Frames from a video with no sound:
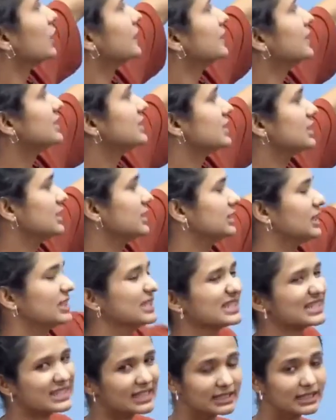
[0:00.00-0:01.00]
of these 3
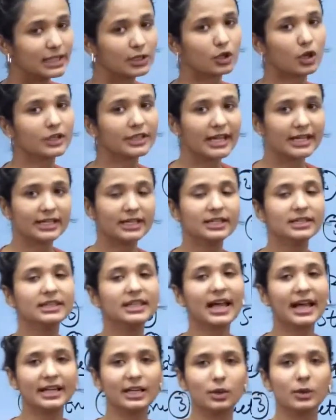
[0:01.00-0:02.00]
things, still they're not getting
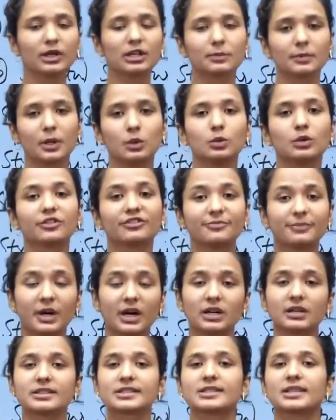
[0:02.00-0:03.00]
the adequate amount of
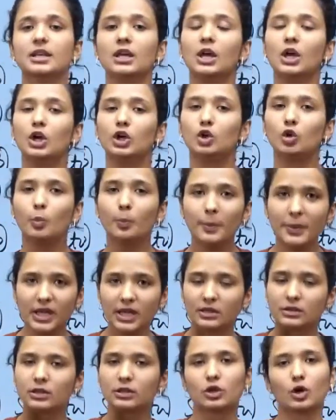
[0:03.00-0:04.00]
marks to
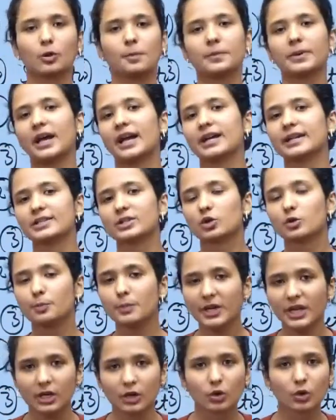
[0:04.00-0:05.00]
make the top ranks or
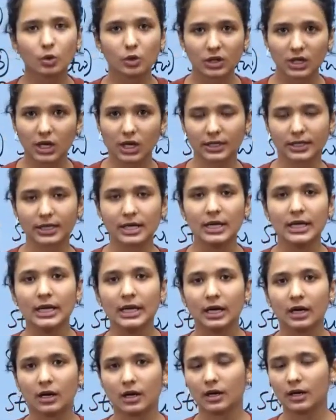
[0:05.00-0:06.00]
make a good cut
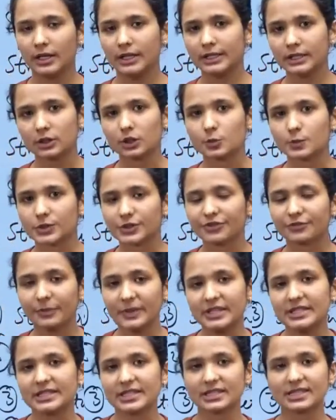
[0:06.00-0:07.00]
in terms of
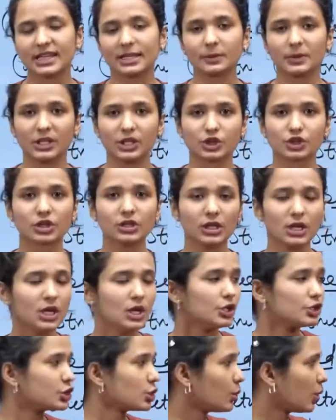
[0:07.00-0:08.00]
mains examination.
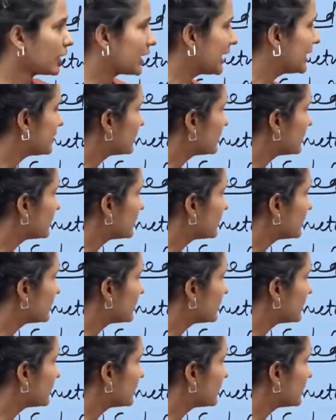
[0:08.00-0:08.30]
So what I